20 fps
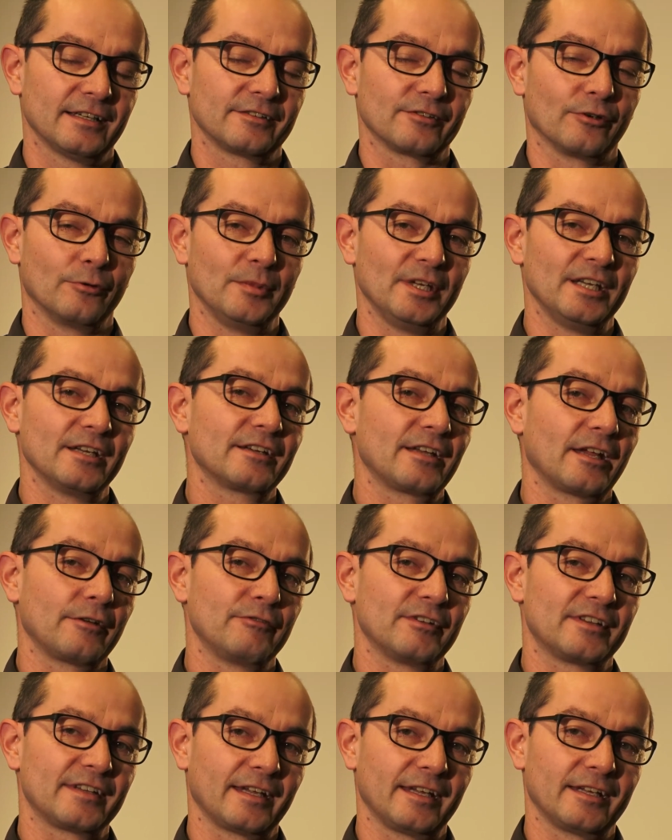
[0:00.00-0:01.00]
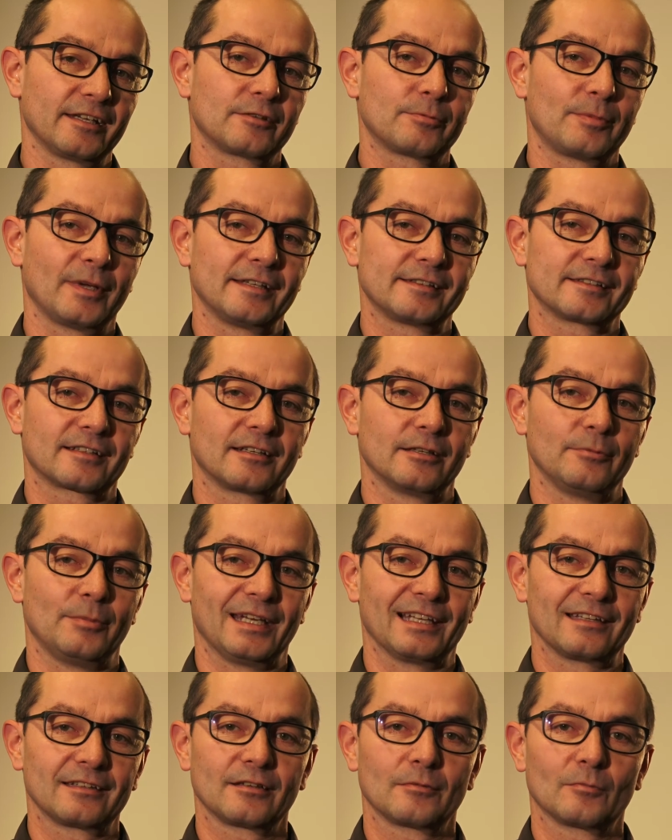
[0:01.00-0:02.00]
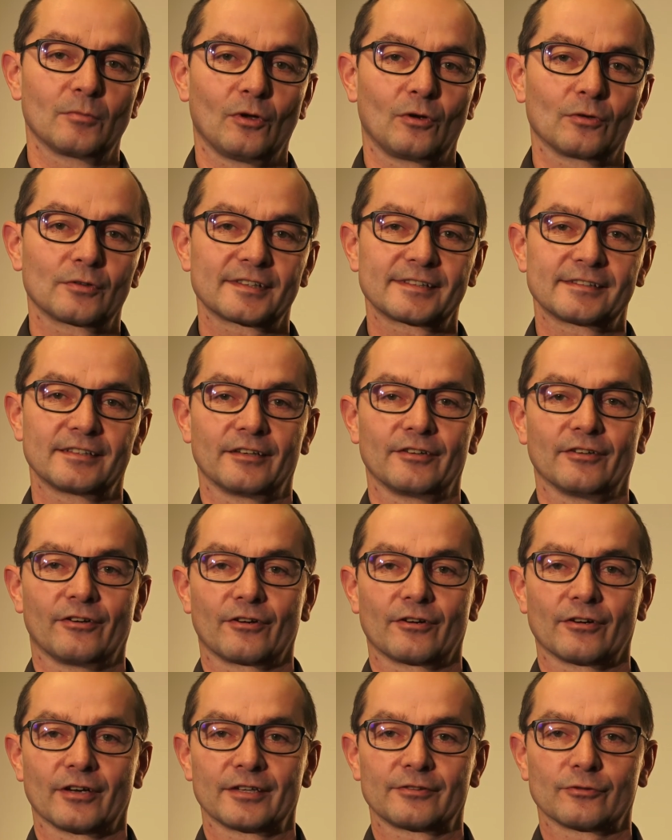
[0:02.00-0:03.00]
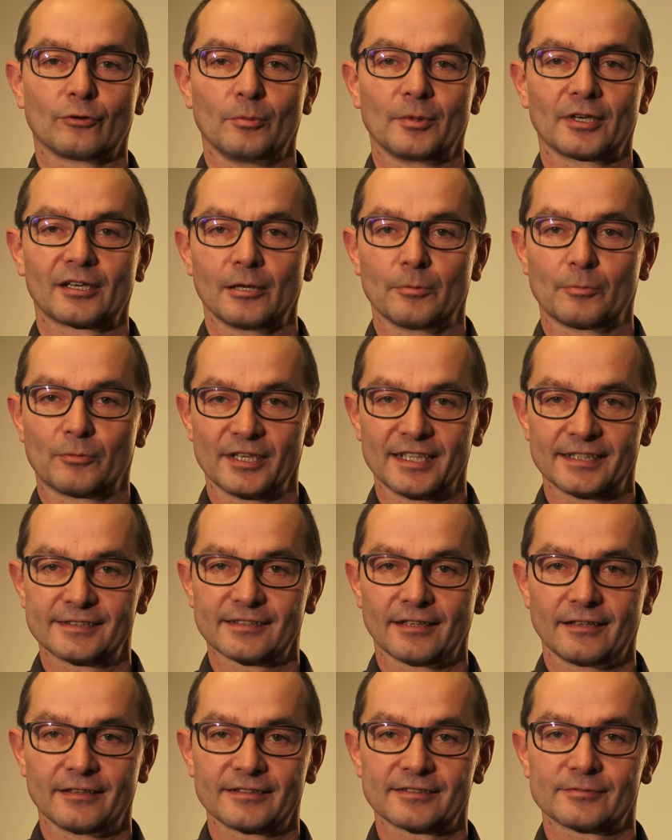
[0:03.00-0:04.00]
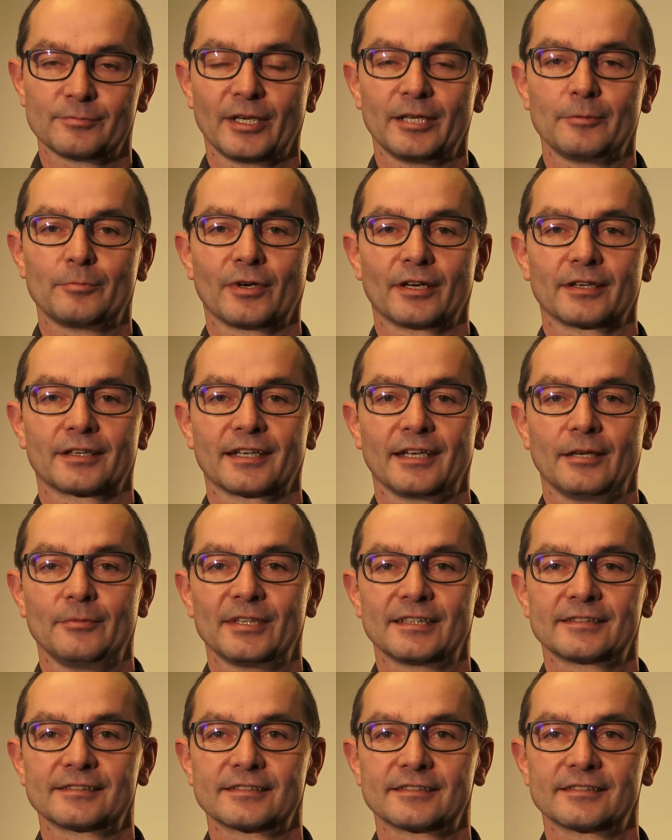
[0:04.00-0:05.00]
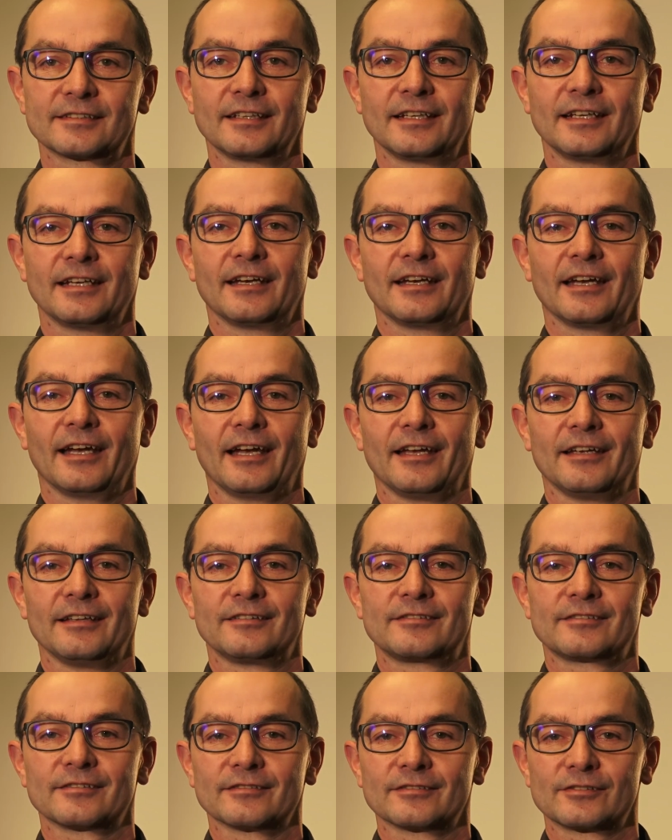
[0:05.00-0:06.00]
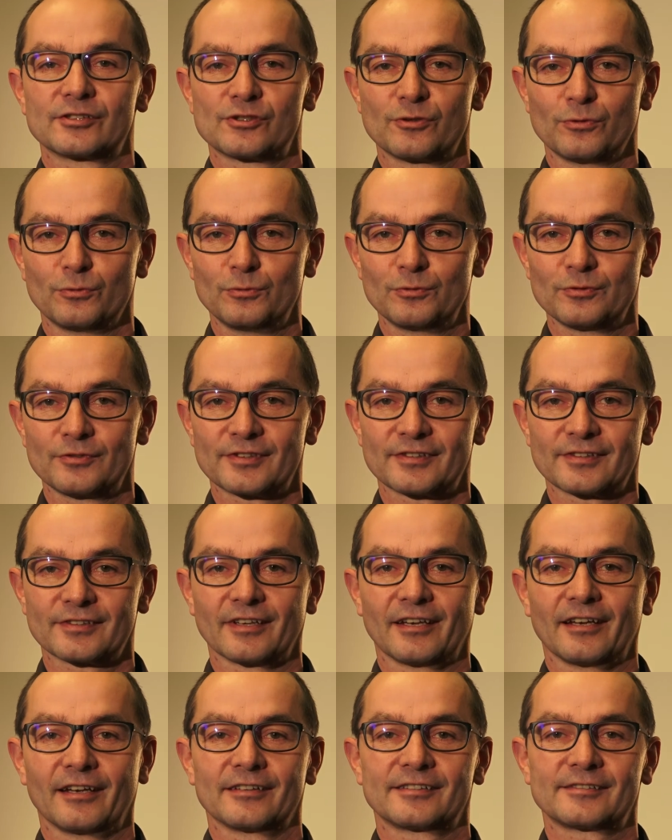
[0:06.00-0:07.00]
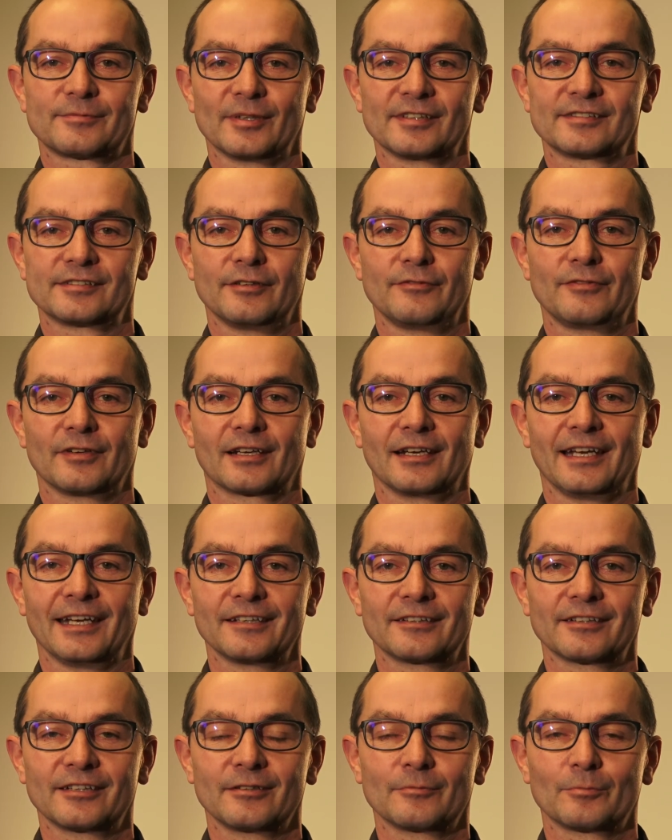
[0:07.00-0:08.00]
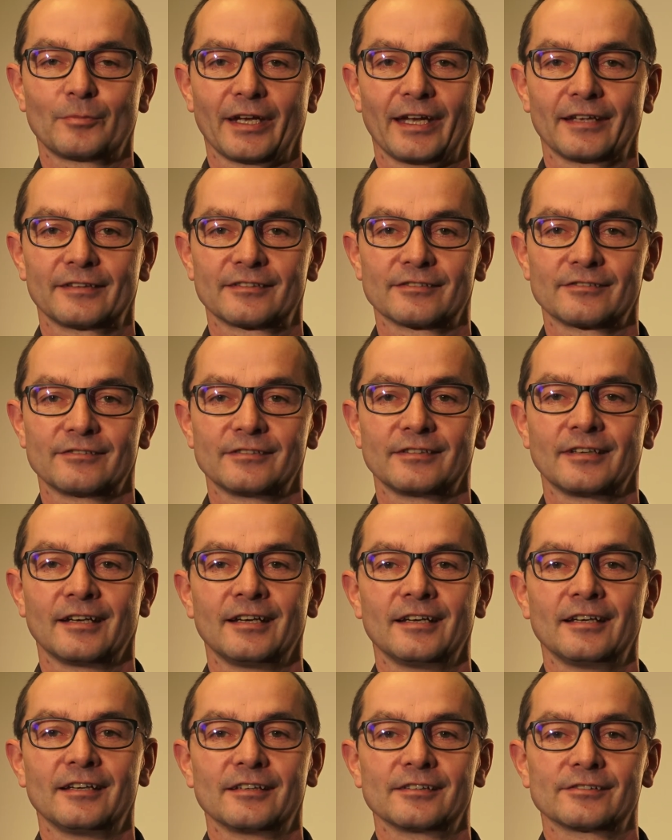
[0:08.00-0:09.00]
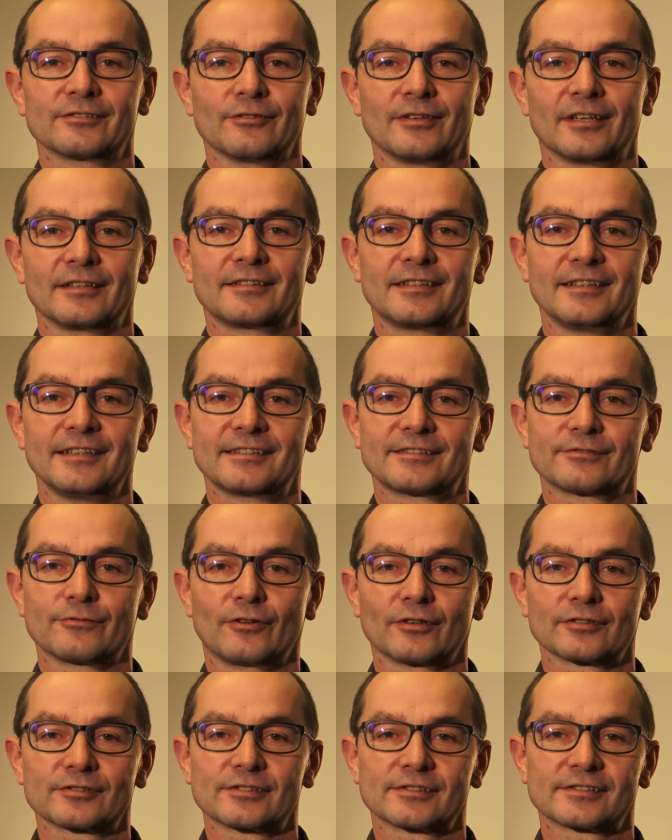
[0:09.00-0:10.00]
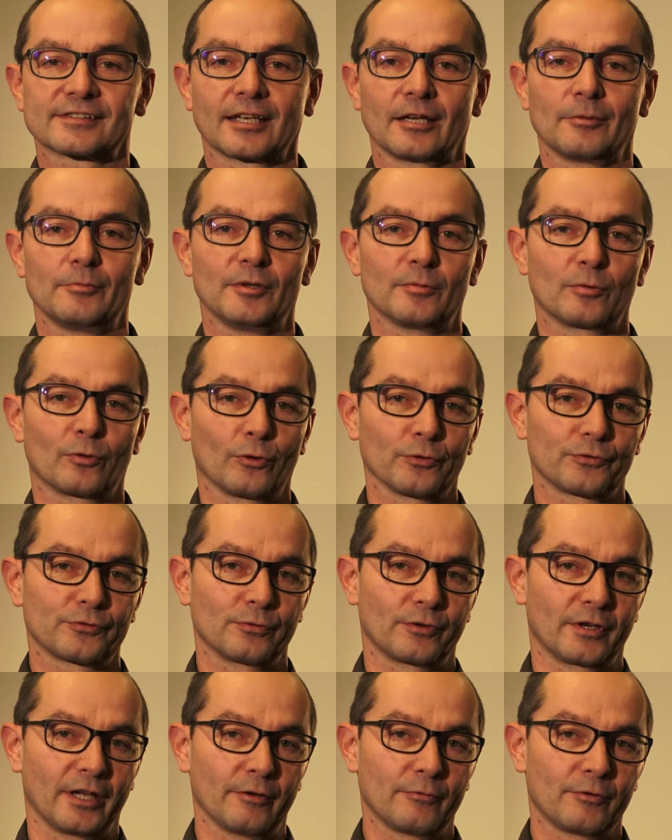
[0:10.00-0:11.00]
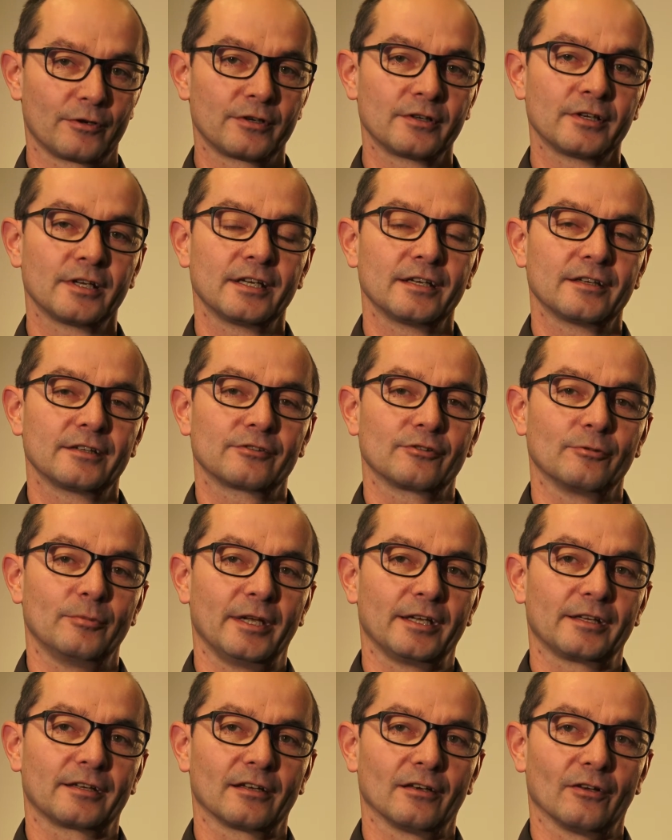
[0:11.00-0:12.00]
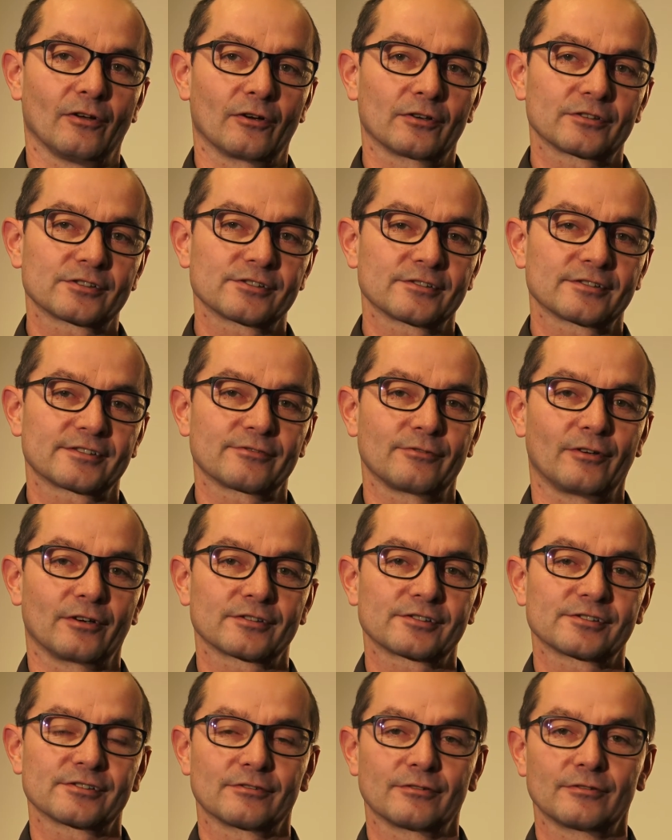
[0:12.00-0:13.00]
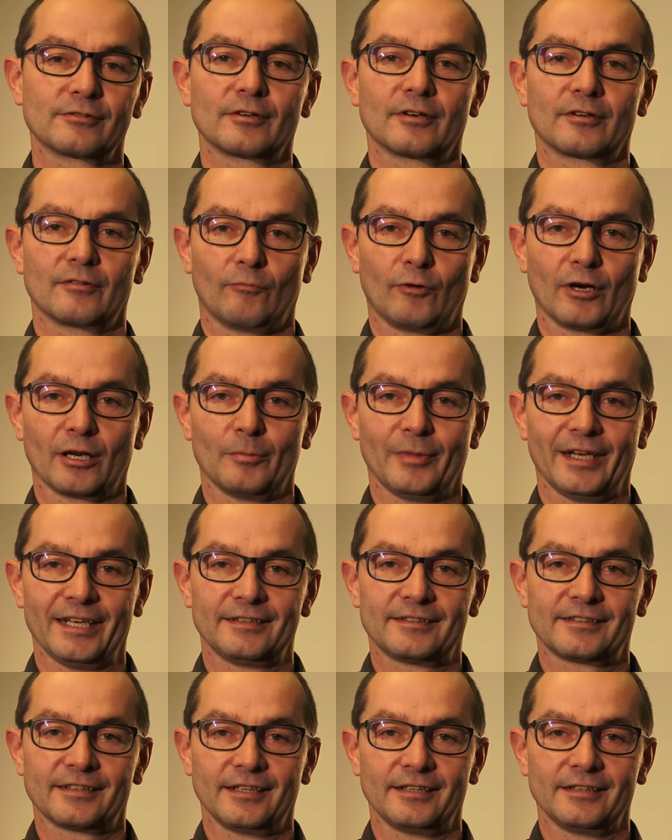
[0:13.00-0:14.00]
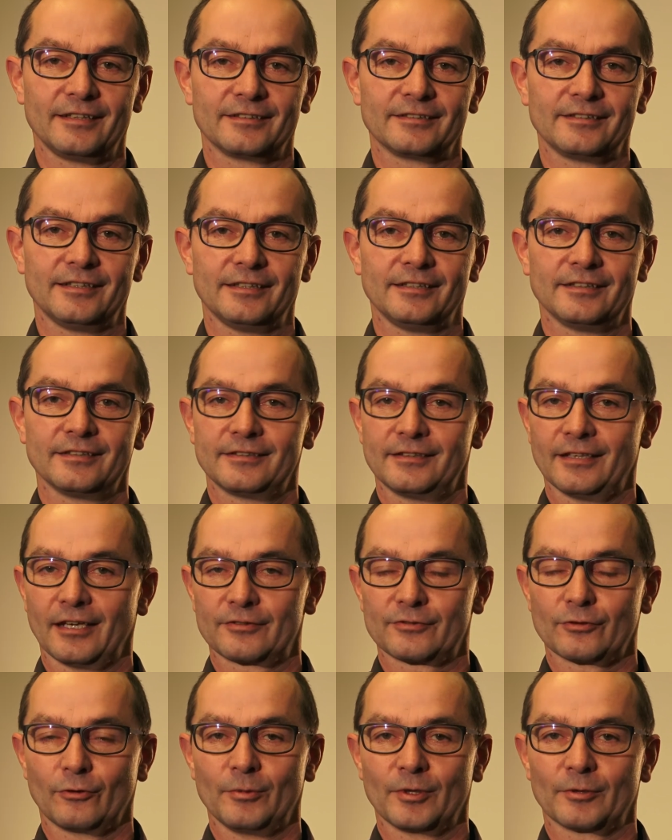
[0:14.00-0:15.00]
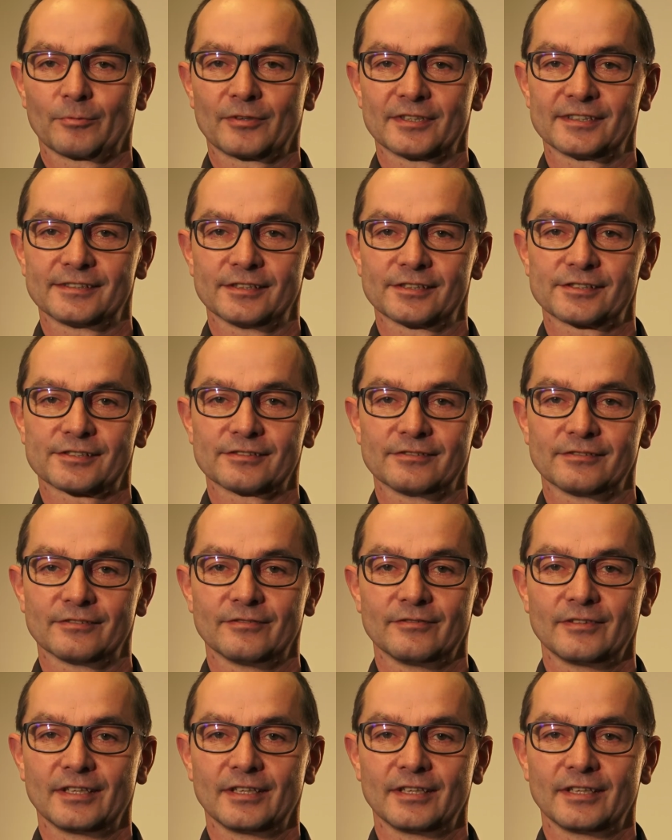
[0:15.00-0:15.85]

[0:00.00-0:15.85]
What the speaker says: So meaning that we take basically building blocks that are atomically precise, made by chemists, and choose a specific linking pattern so that these structures can be brought together to make a larger structure while maintaining the atomic precision.